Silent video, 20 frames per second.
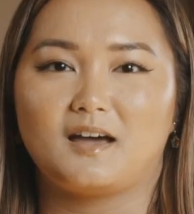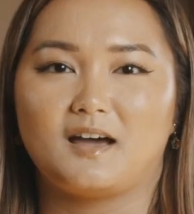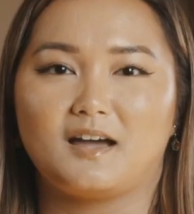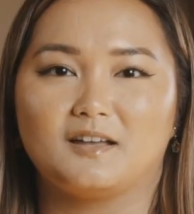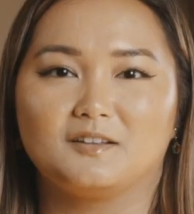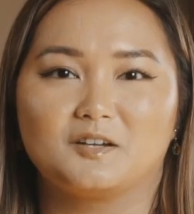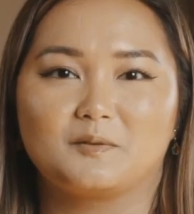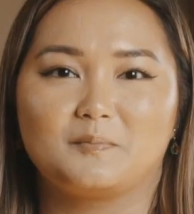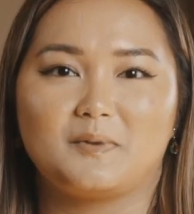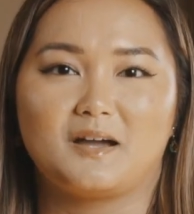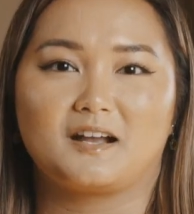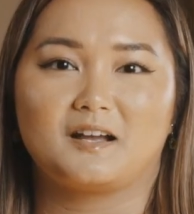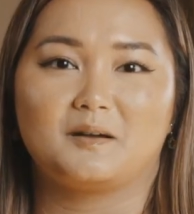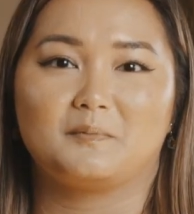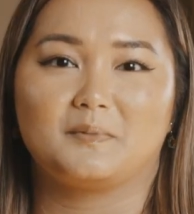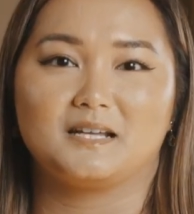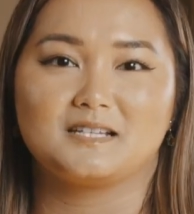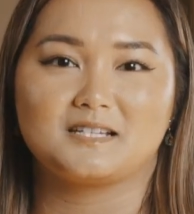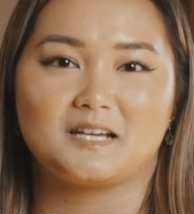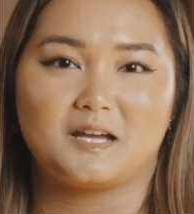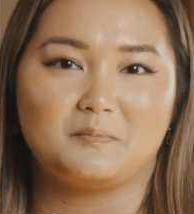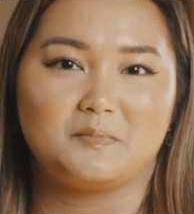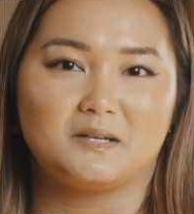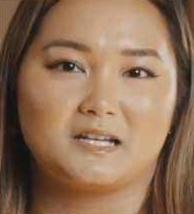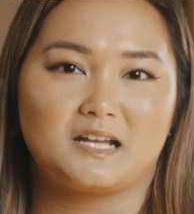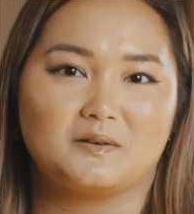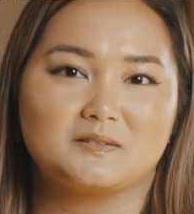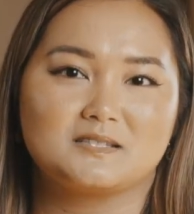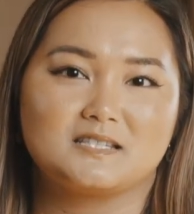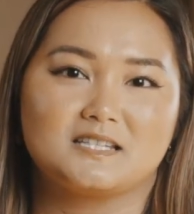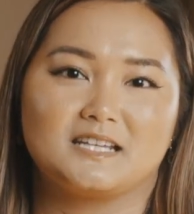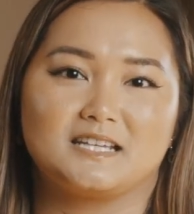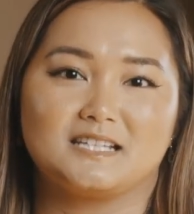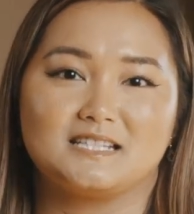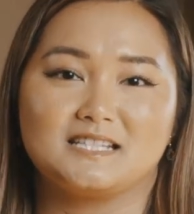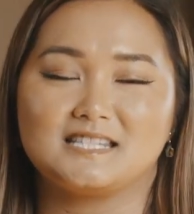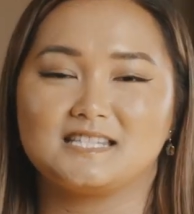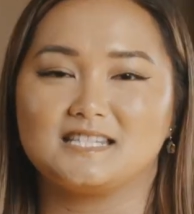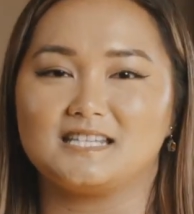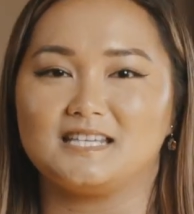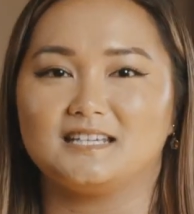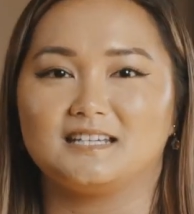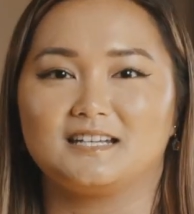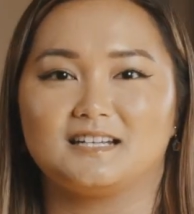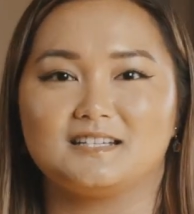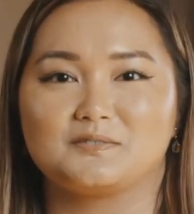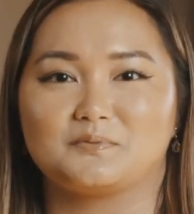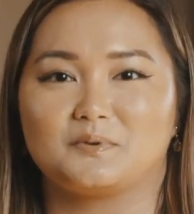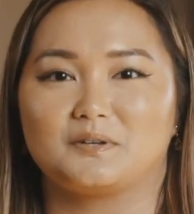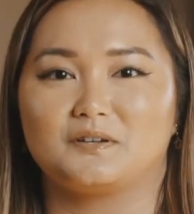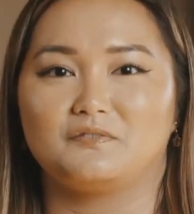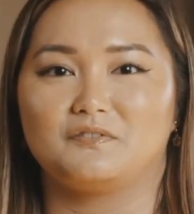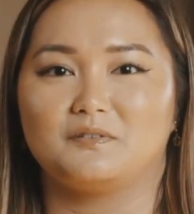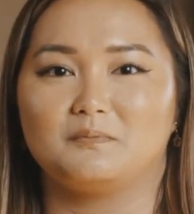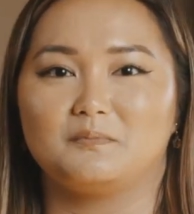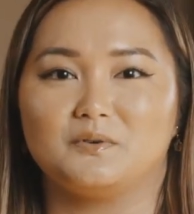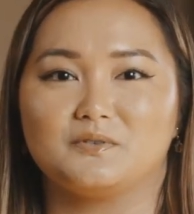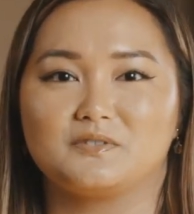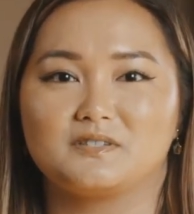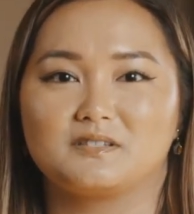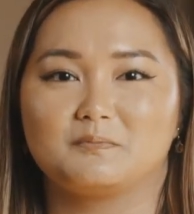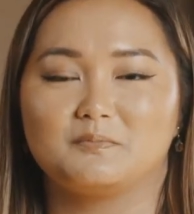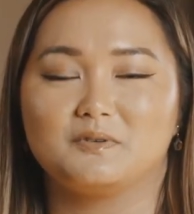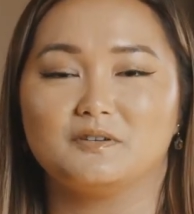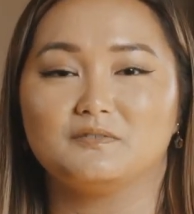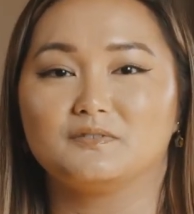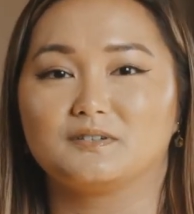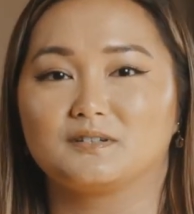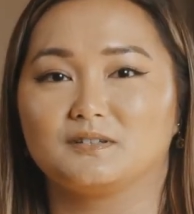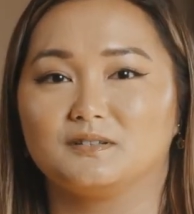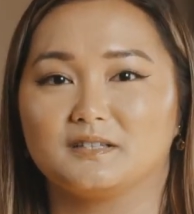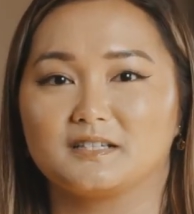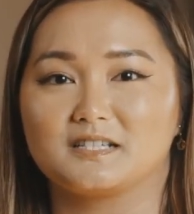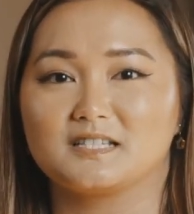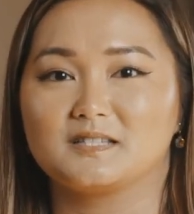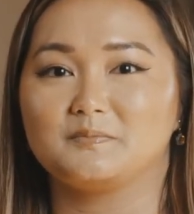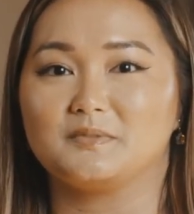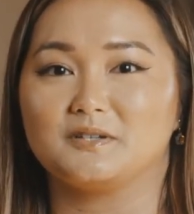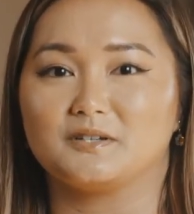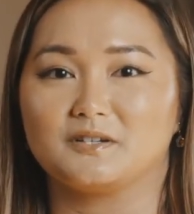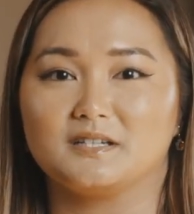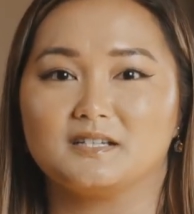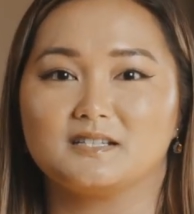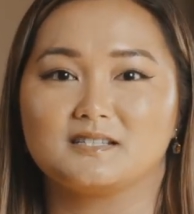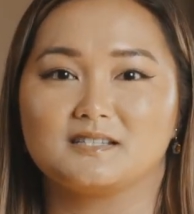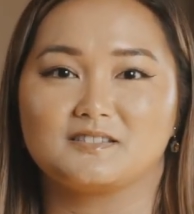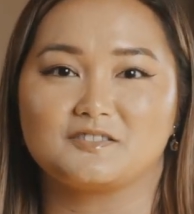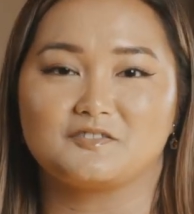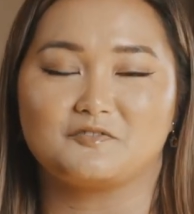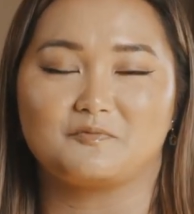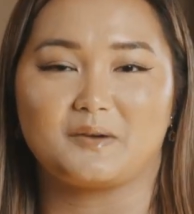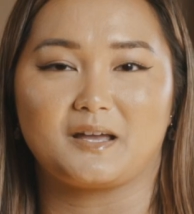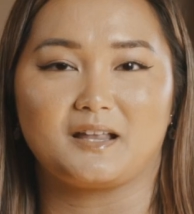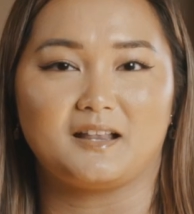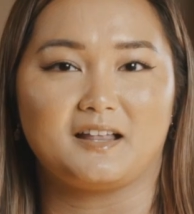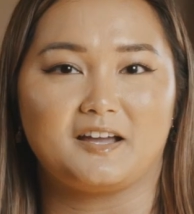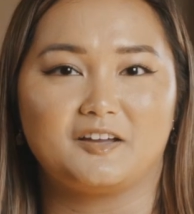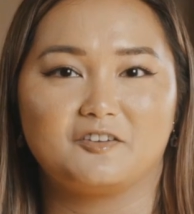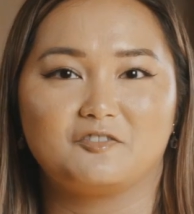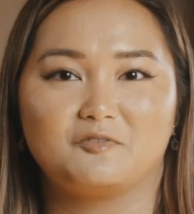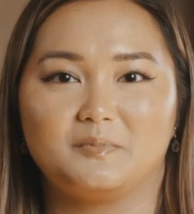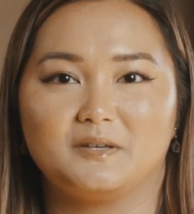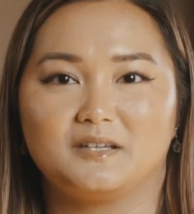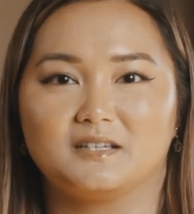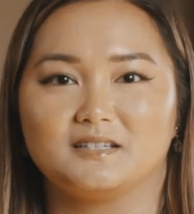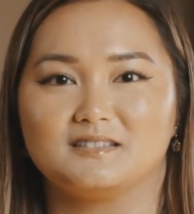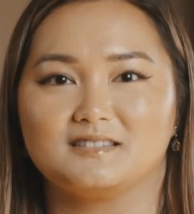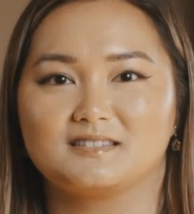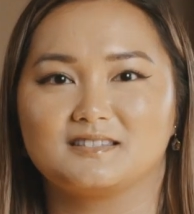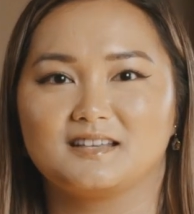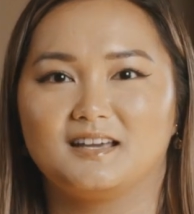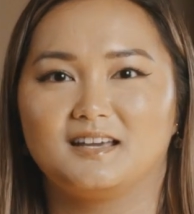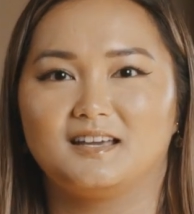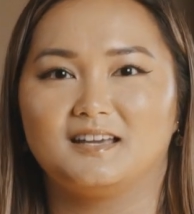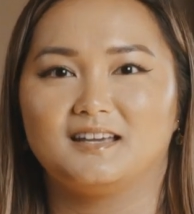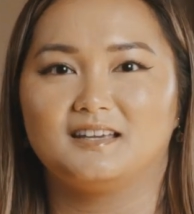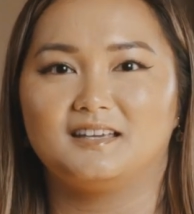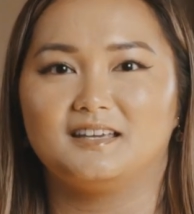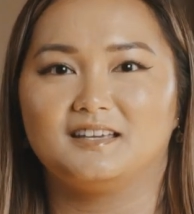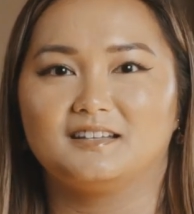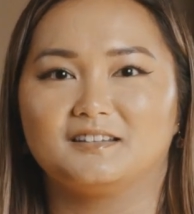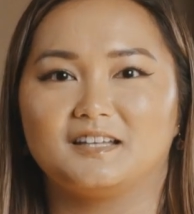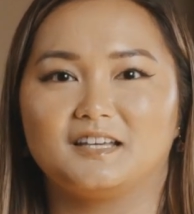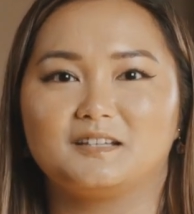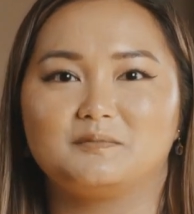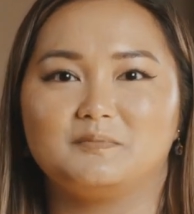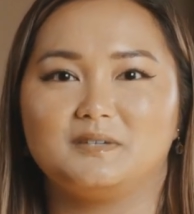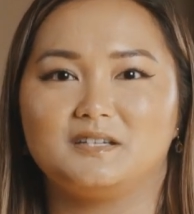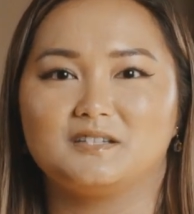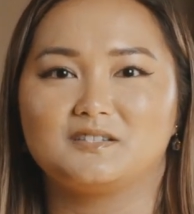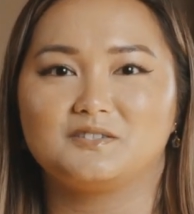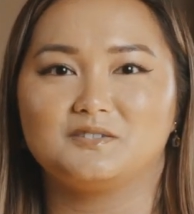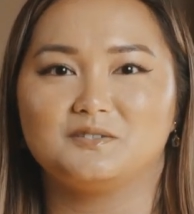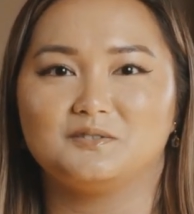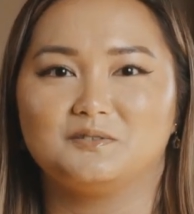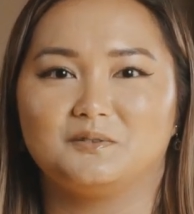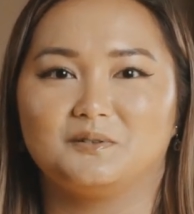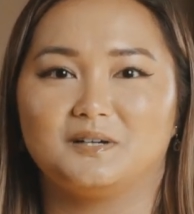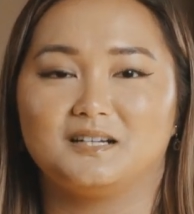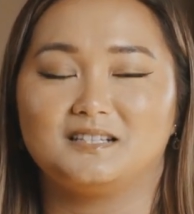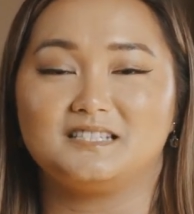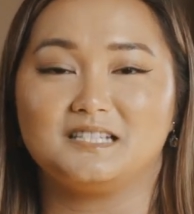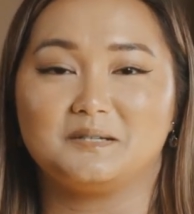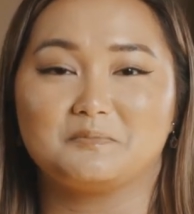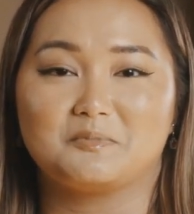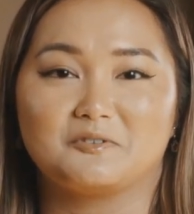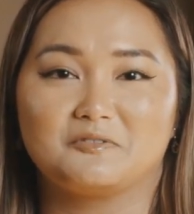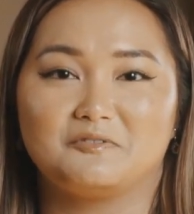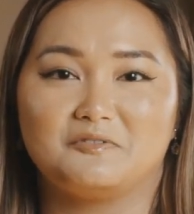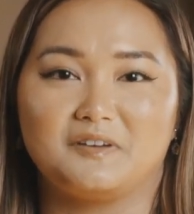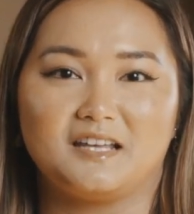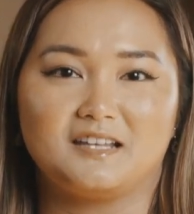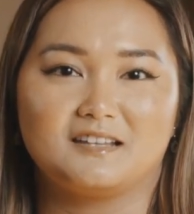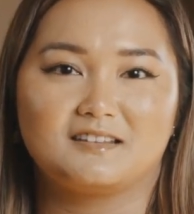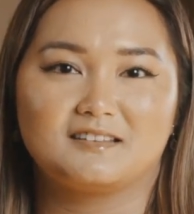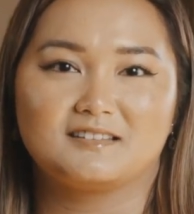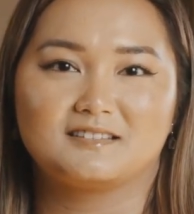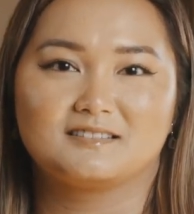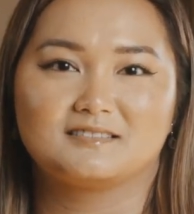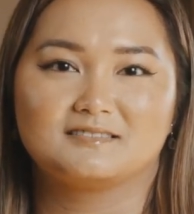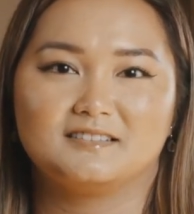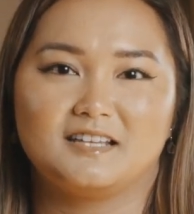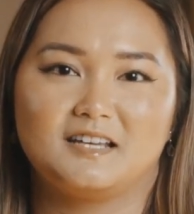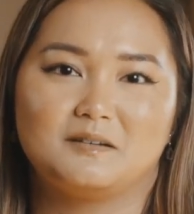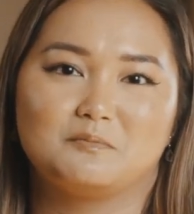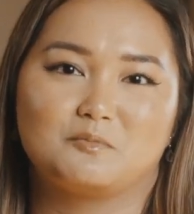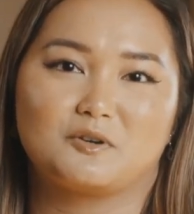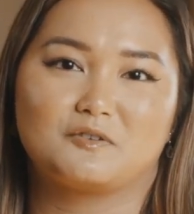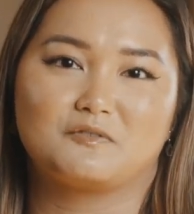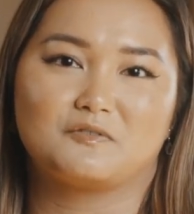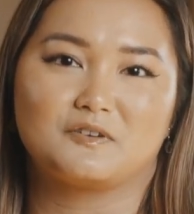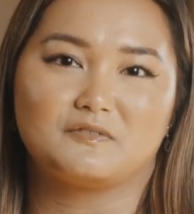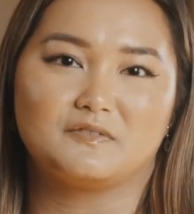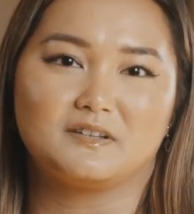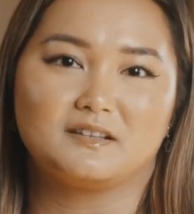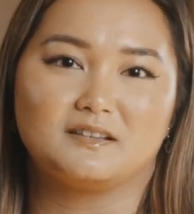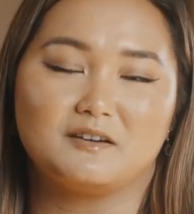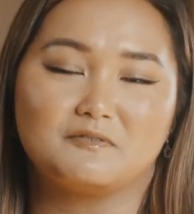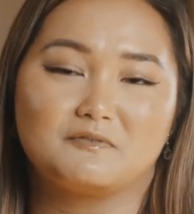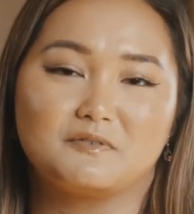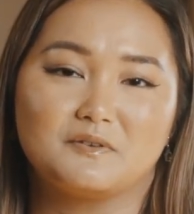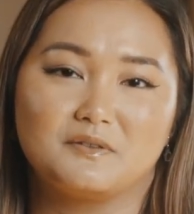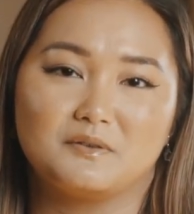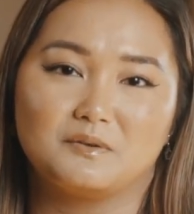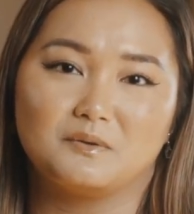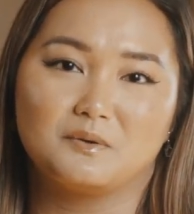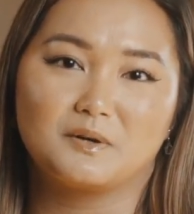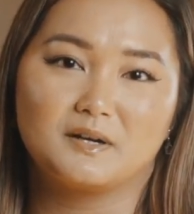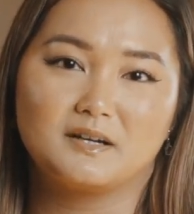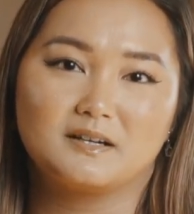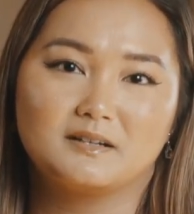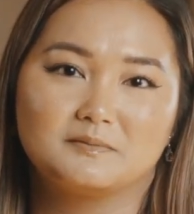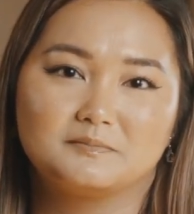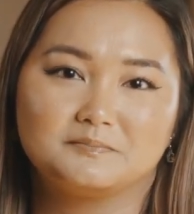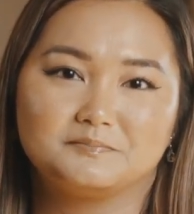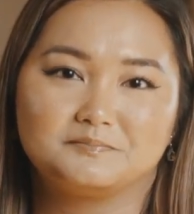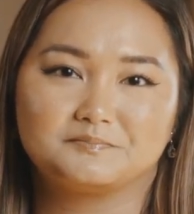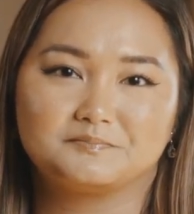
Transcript: I look back at my time in counseling and see it as one of the most pivotal experiences of my life because it led me to a deeper faith and more fervent love for the Lord.